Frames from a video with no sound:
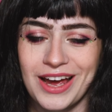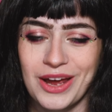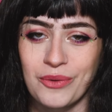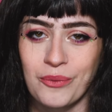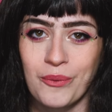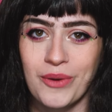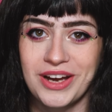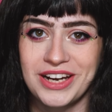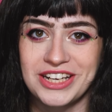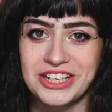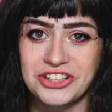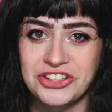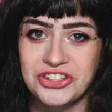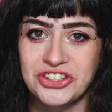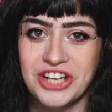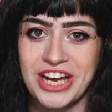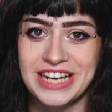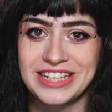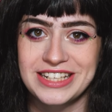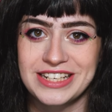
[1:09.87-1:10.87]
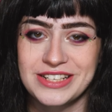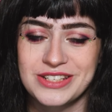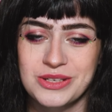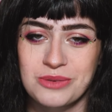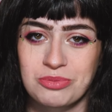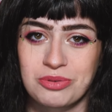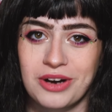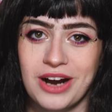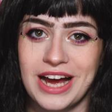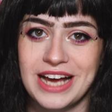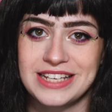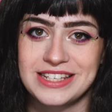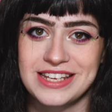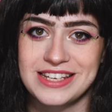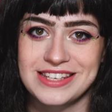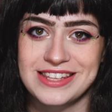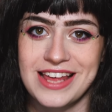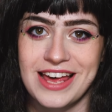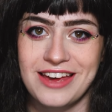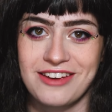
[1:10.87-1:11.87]
And what enchanting
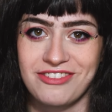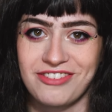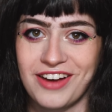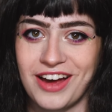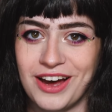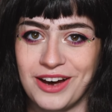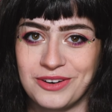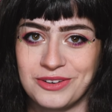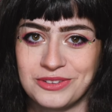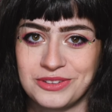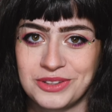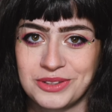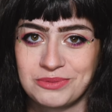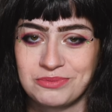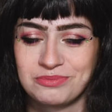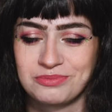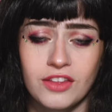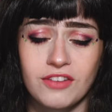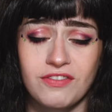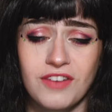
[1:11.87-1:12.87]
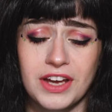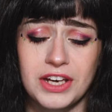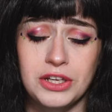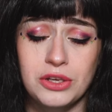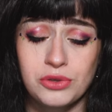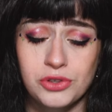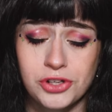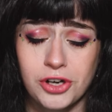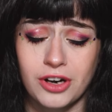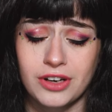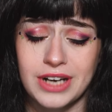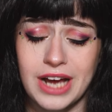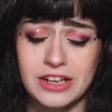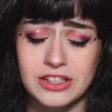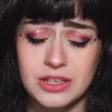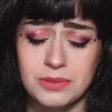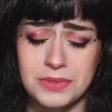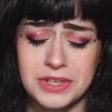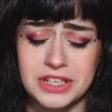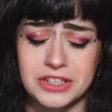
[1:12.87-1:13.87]
surprises they found. The venue turned
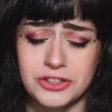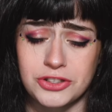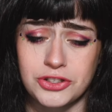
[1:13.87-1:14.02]
out to be a